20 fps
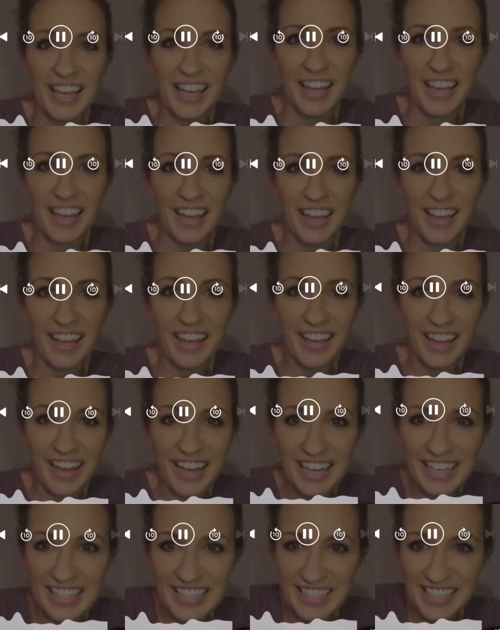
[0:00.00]
Hey
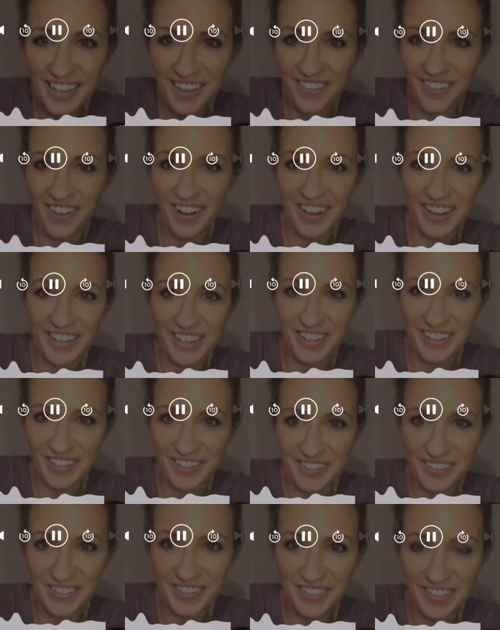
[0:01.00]
guys, how are
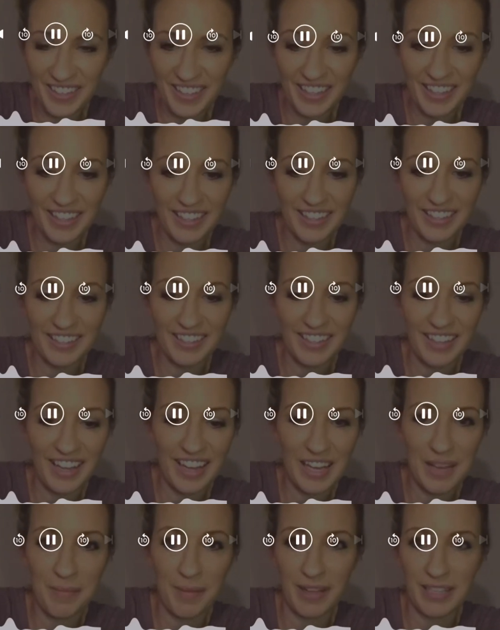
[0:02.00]
you?
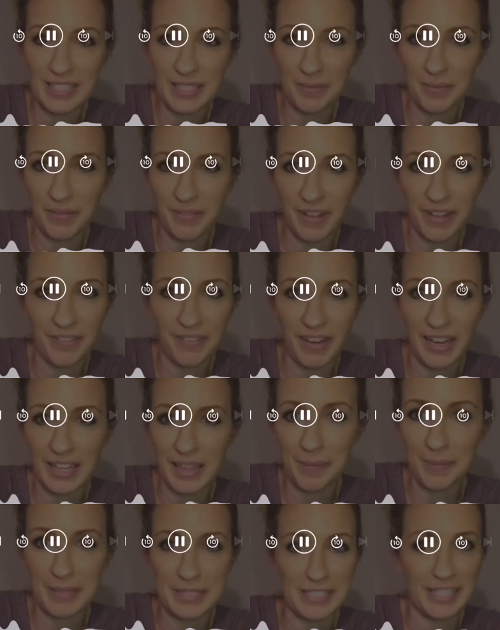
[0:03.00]
I am on Team Revive, right?
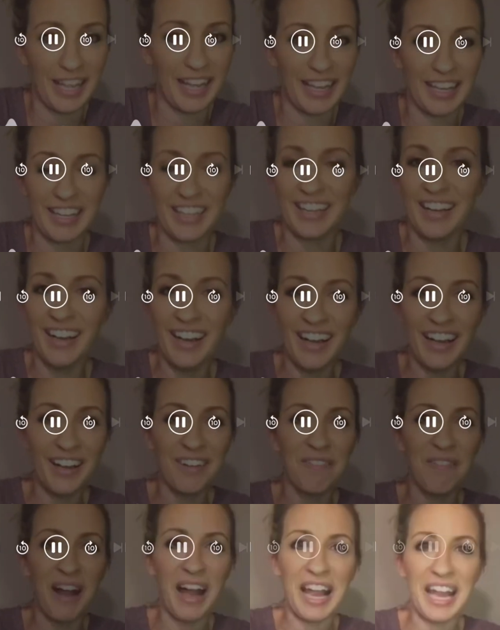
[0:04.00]
Let me check. Oh,
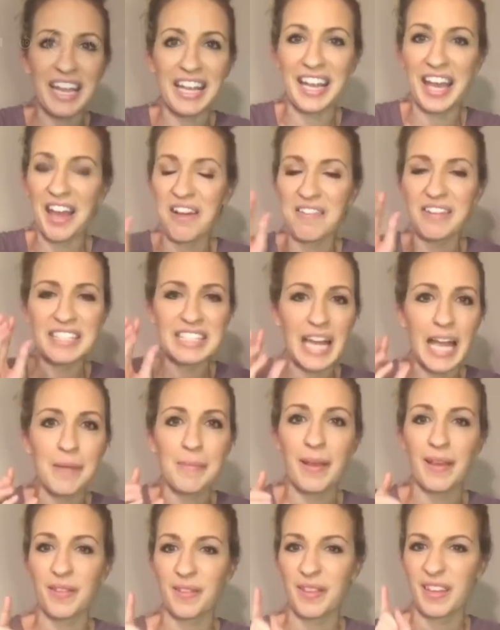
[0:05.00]
why? Every time
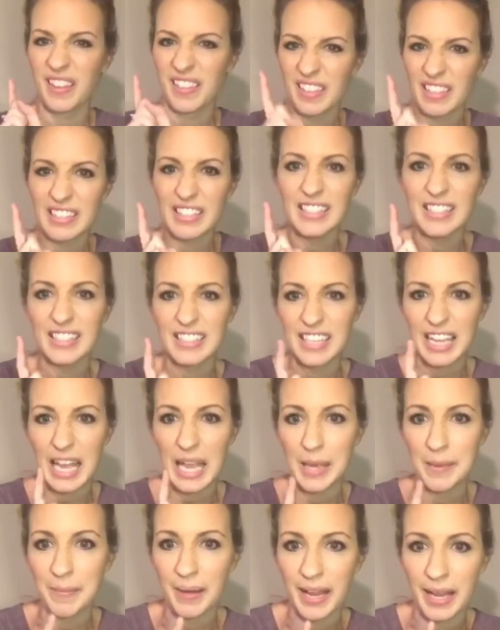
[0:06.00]
I think this is the
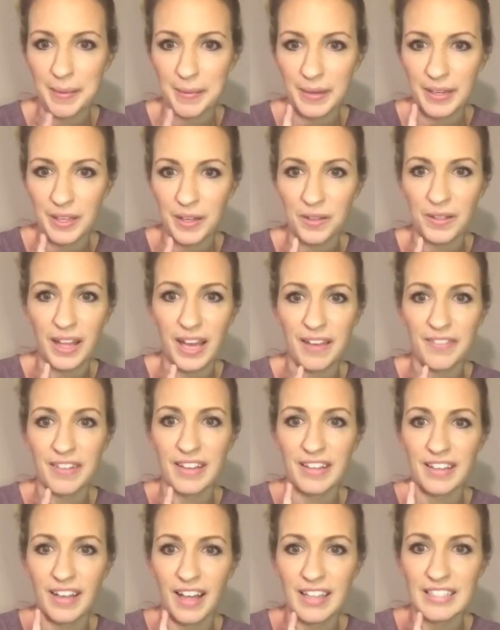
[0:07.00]
time I'm going to go live
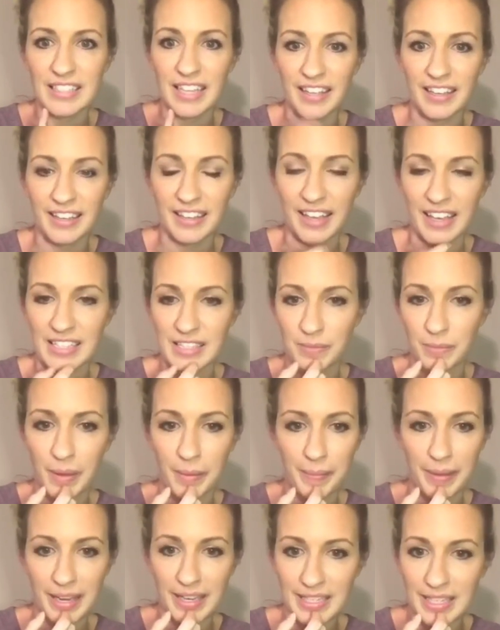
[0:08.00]
and not second guess what
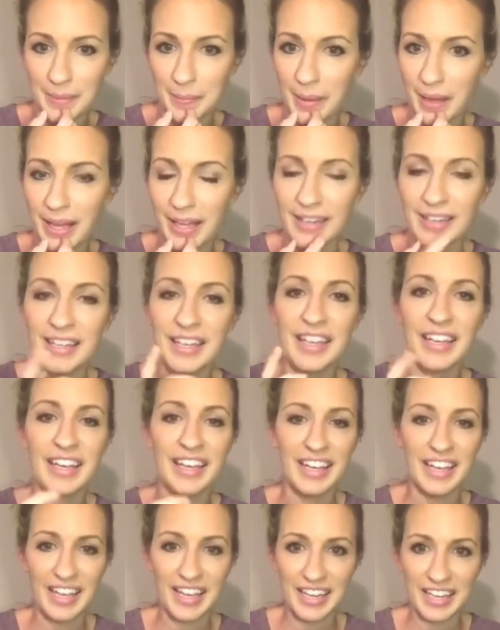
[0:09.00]
page I'm on.
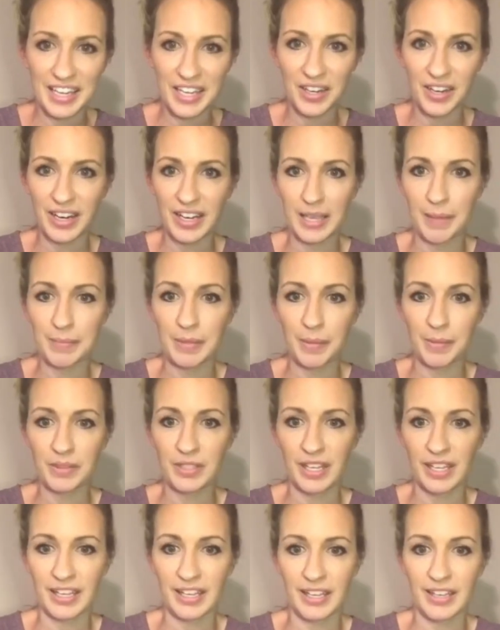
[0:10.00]
And here I am double
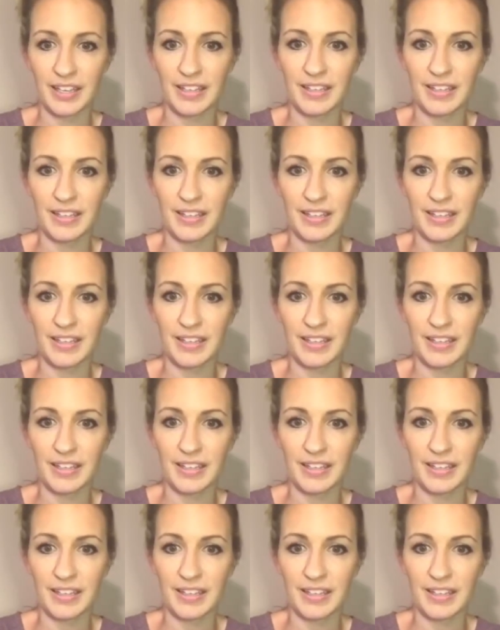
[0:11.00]
checking.